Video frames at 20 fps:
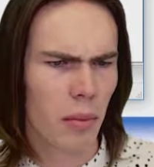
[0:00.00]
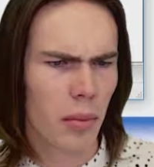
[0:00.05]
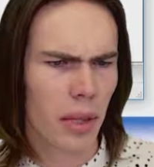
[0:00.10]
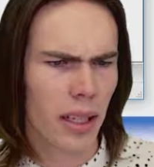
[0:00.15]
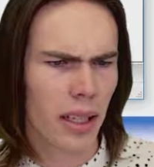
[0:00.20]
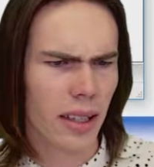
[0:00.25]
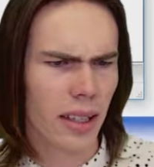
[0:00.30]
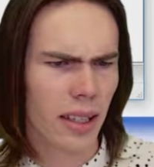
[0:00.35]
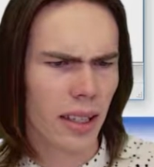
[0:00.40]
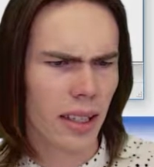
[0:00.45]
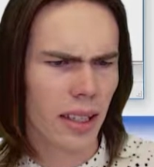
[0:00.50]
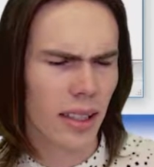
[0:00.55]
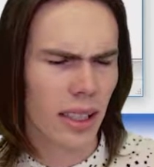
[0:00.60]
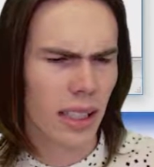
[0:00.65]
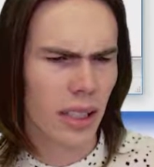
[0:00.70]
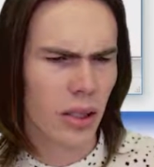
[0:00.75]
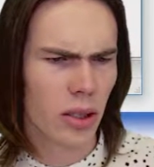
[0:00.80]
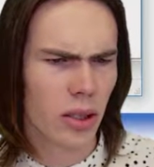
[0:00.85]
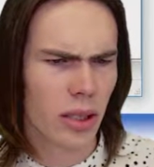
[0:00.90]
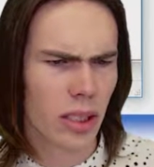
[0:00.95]
but
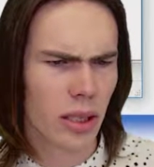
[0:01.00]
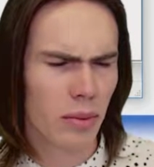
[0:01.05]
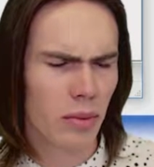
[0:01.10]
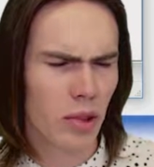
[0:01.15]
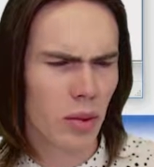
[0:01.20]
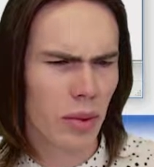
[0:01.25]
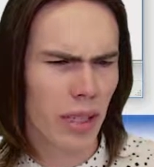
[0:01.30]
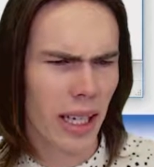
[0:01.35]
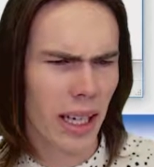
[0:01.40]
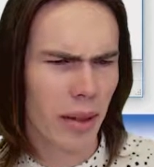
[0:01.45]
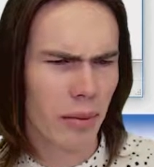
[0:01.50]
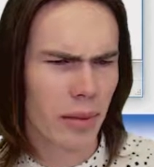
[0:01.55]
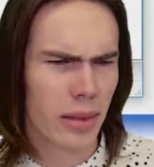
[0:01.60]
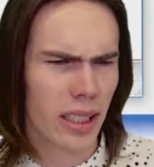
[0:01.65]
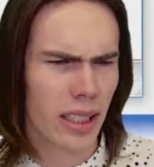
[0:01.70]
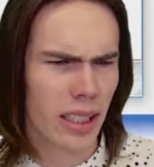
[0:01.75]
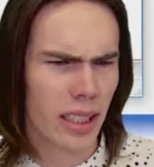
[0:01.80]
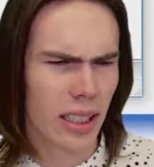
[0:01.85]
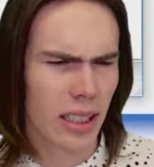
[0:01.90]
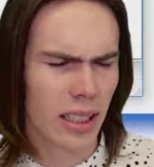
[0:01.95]
they do seem to be
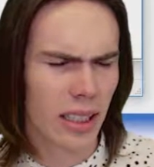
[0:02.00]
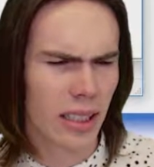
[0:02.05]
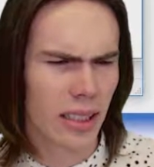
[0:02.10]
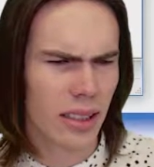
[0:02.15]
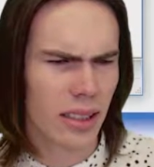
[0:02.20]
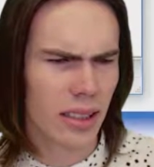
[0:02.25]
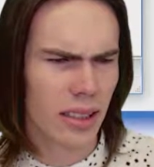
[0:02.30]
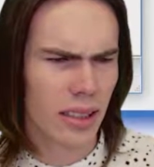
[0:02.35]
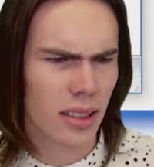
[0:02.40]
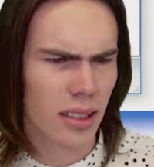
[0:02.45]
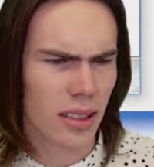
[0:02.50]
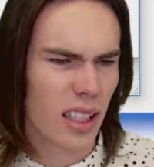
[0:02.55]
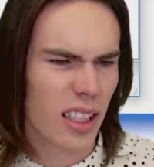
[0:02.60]
empty at least.